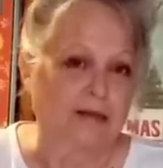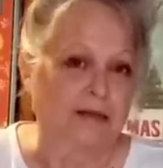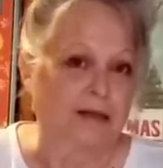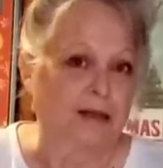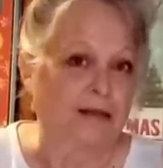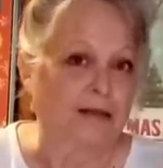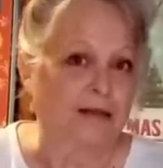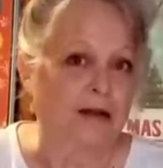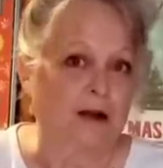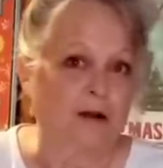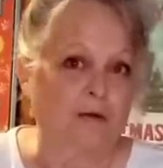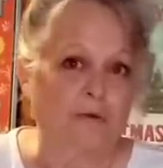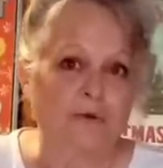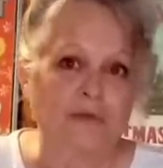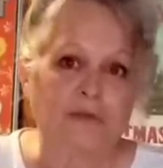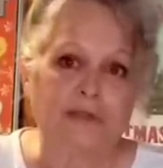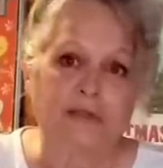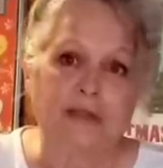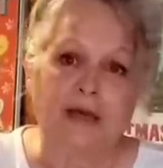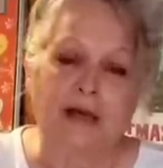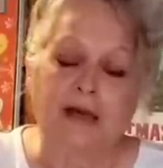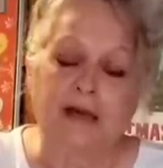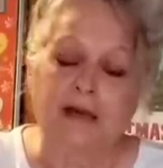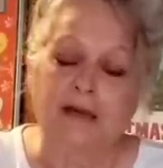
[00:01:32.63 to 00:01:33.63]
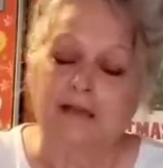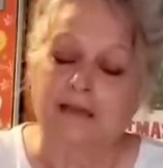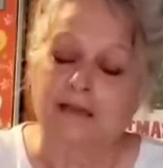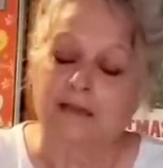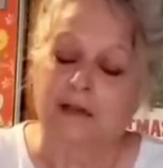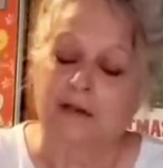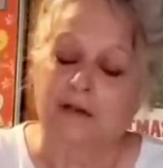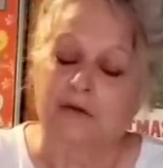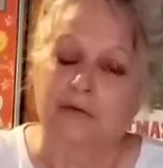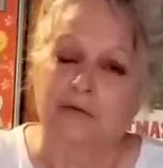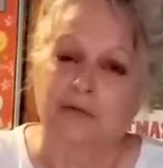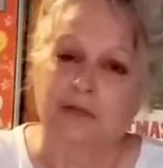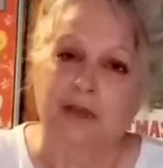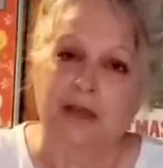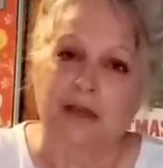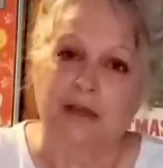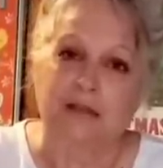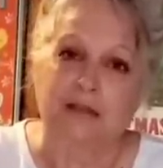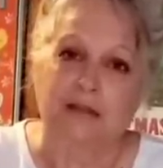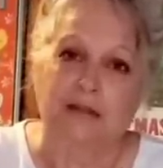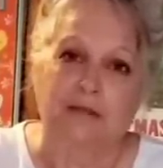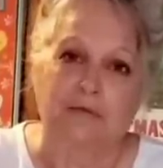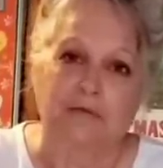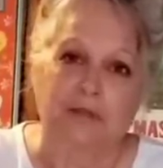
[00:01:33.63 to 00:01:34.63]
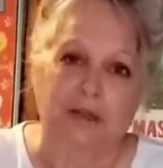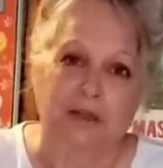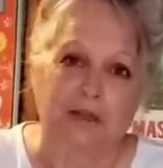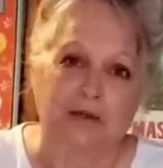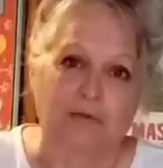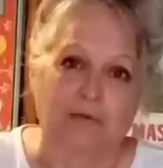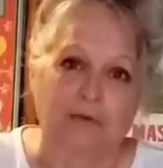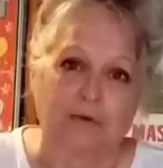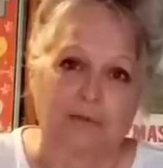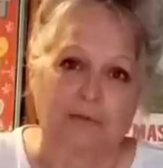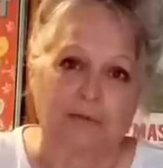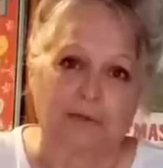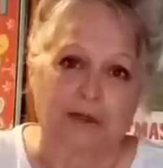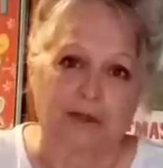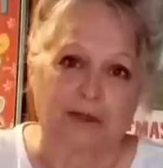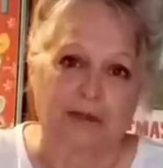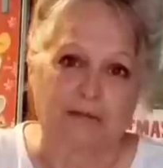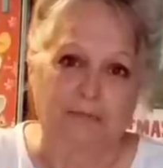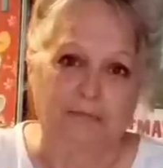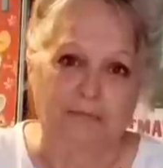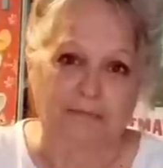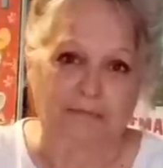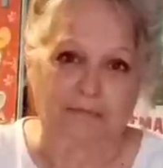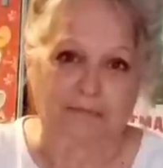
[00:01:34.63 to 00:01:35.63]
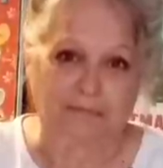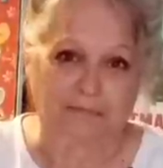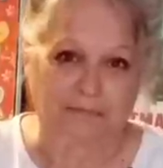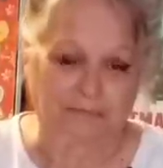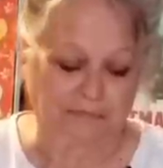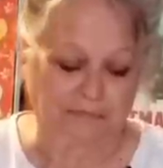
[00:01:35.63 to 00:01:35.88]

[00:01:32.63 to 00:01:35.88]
And like I always say, it's not going to take long to get it whipped up.